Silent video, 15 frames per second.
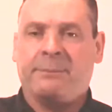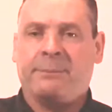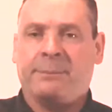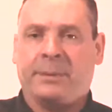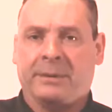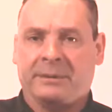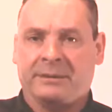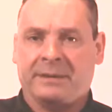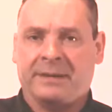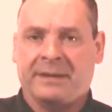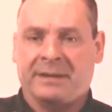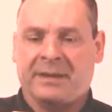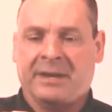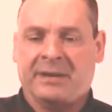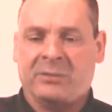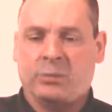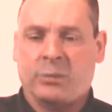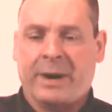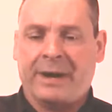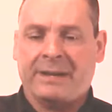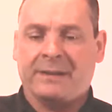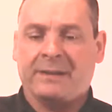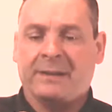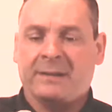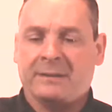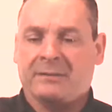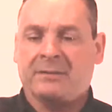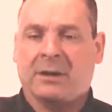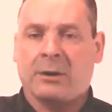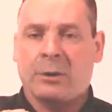but it's when the
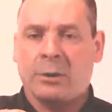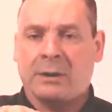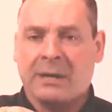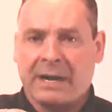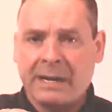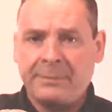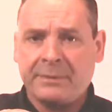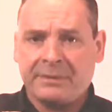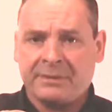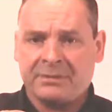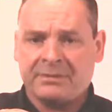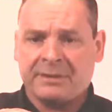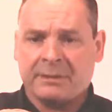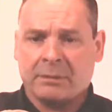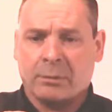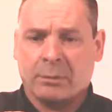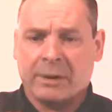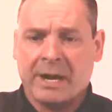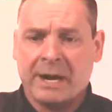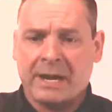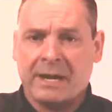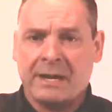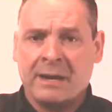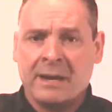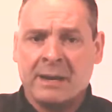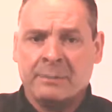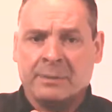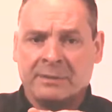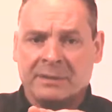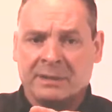toe alignment is still okay,
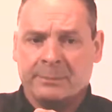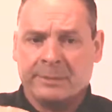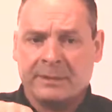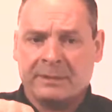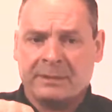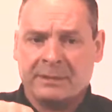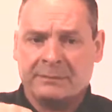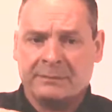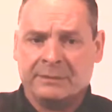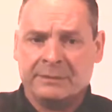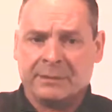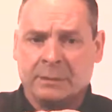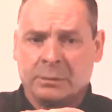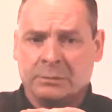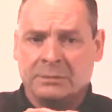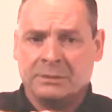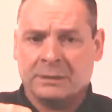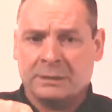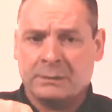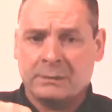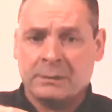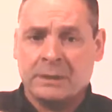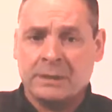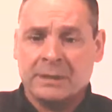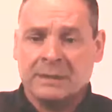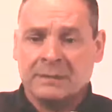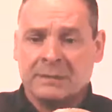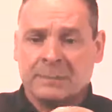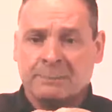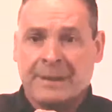but the ability of the toe to
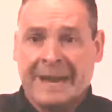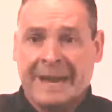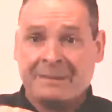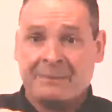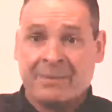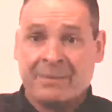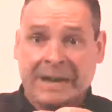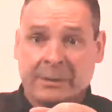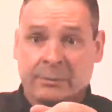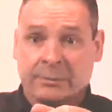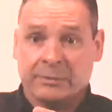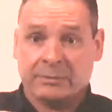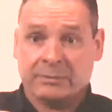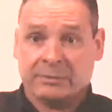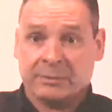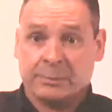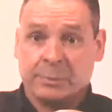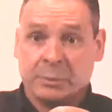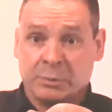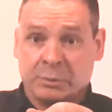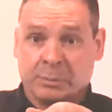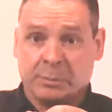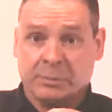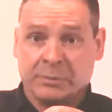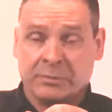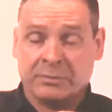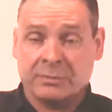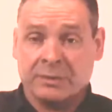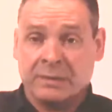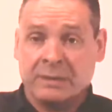bend backwards or to push
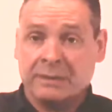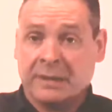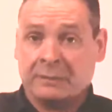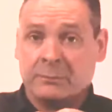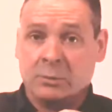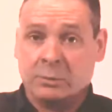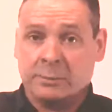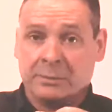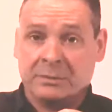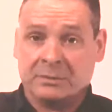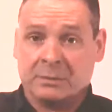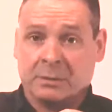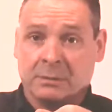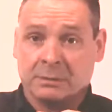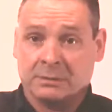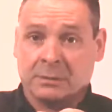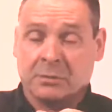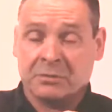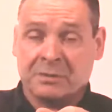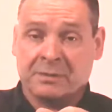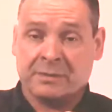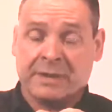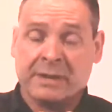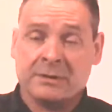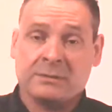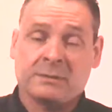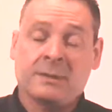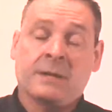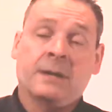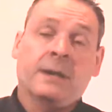upwards, that movement is called
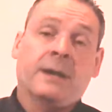dorsiflexion.